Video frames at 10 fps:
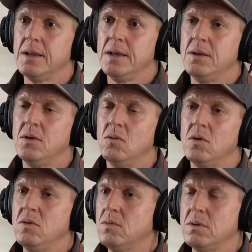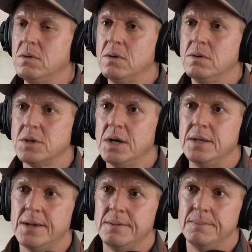the organs were
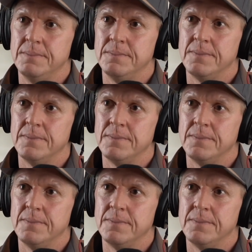shutting down.